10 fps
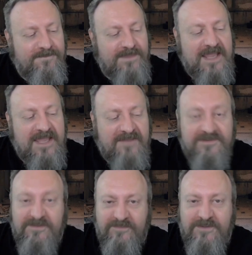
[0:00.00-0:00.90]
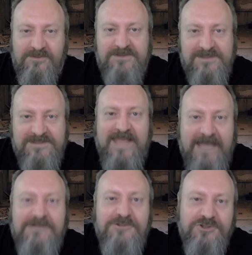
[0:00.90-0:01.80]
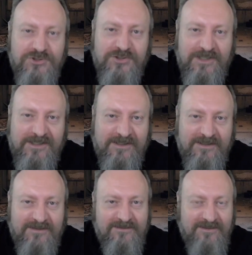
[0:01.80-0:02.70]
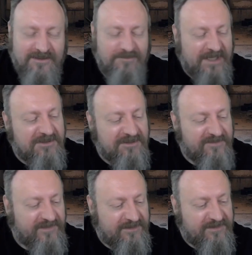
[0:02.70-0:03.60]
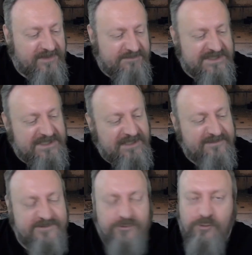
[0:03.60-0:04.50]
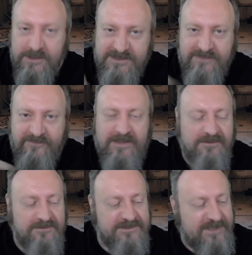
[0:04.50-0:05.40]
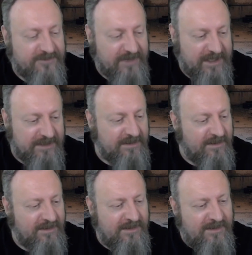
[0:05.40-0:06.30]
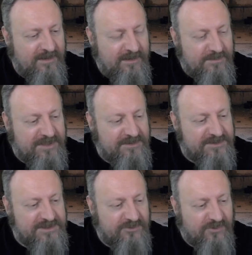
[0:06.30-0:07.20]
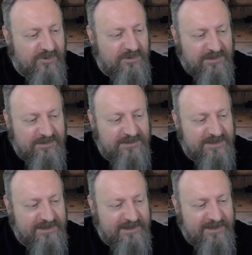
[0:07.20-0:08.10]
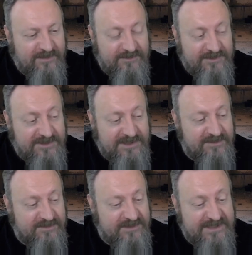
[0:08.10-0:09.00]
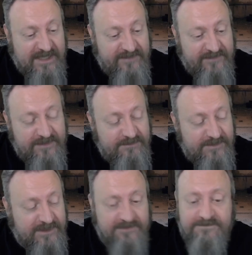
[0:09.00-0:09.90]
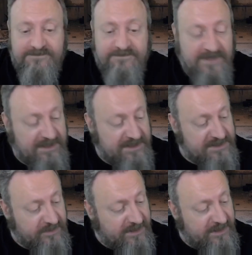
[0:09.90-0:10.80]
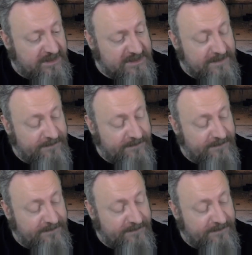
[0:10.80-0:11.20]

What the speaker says: have difficulties entering the battlefield themselves once the vehicles are in, because you're all on just a 7, but it is what it is.